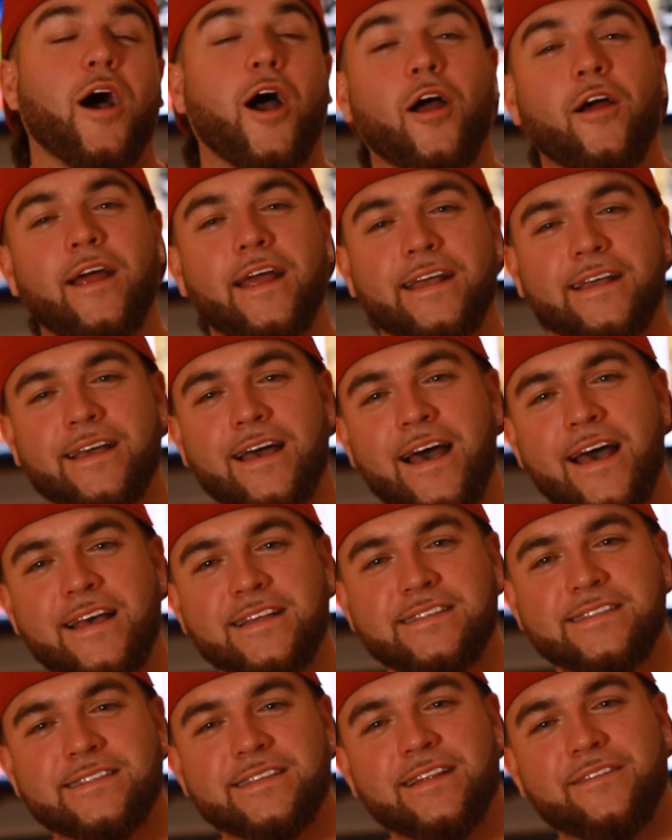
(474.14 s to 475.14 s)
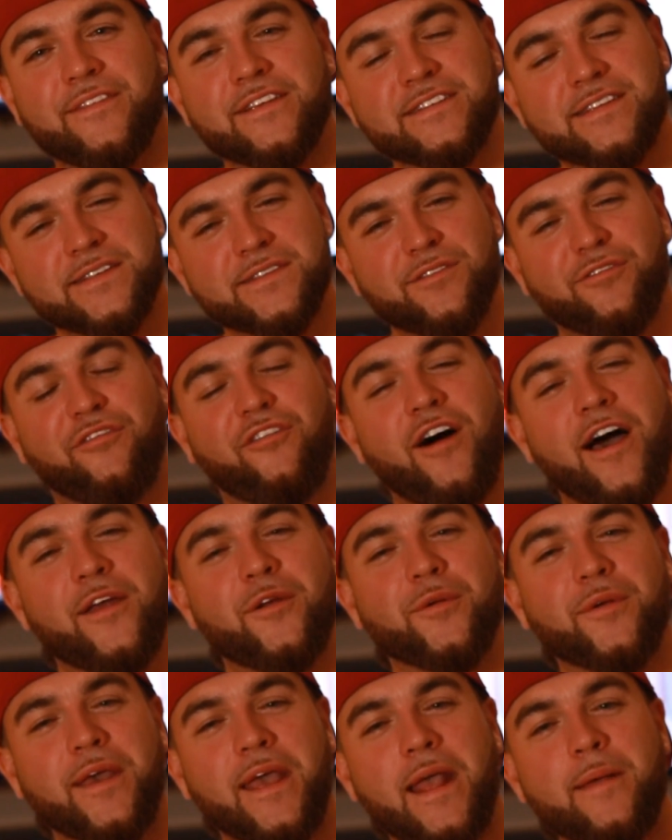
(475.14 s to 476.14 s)
Alright guys, this is the
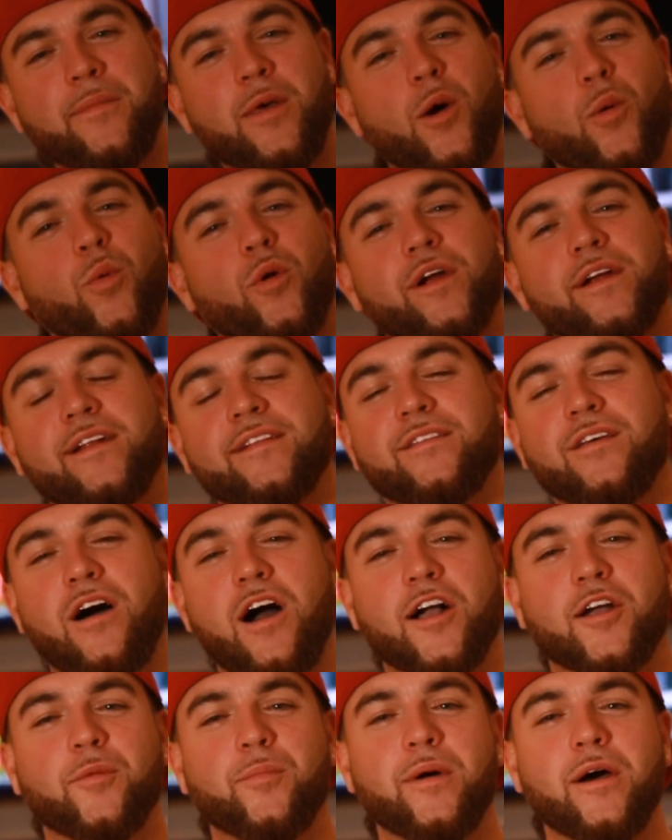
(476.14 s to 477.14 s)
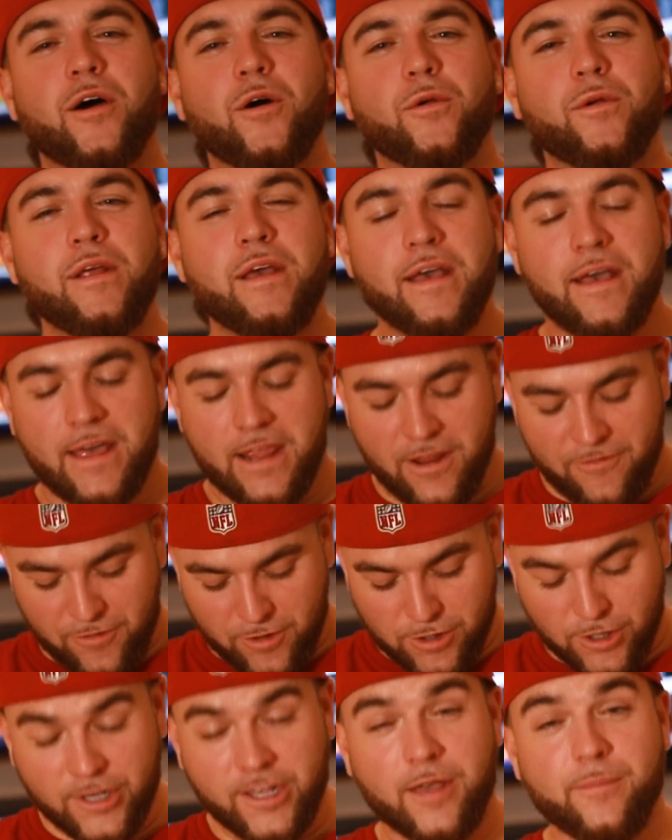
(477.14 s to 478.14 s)
final game that we're going to talk about. And if you
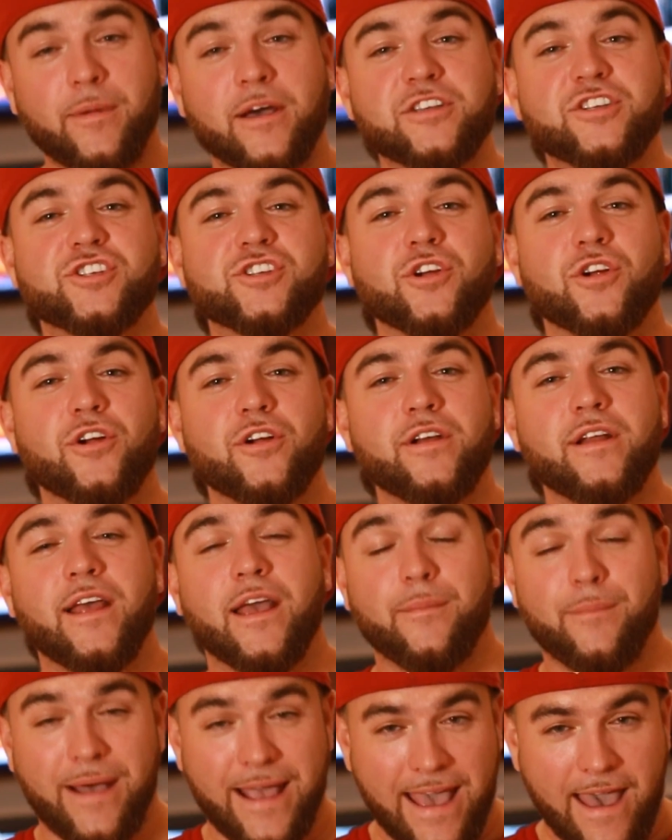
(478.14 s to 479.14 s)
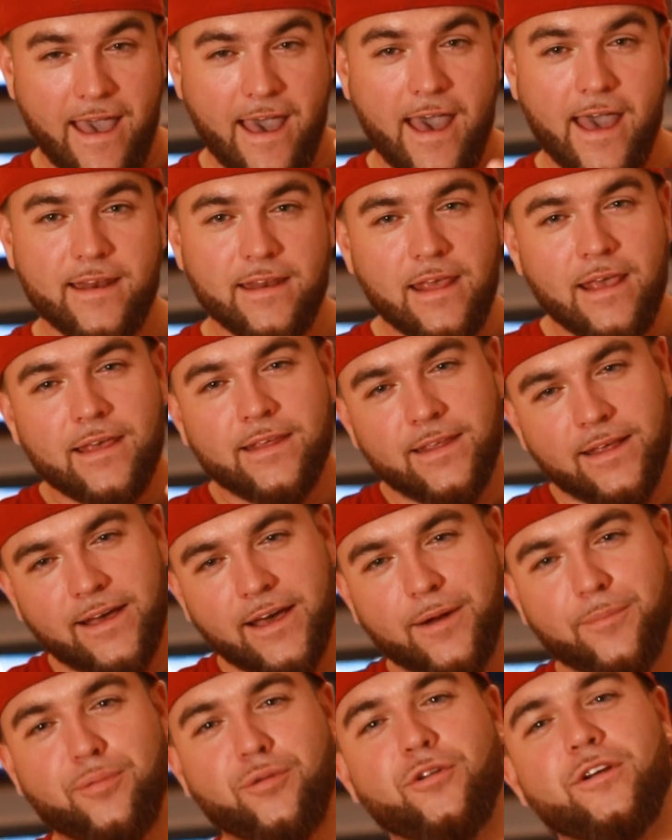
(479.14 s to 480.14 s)
look at my shirt and my hat, you
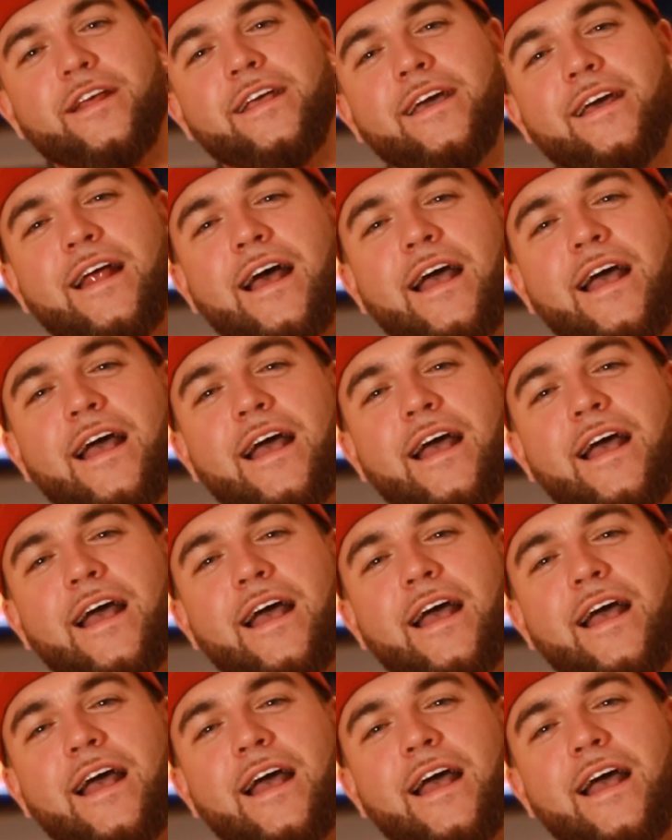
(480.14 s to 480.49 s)
got a pretty good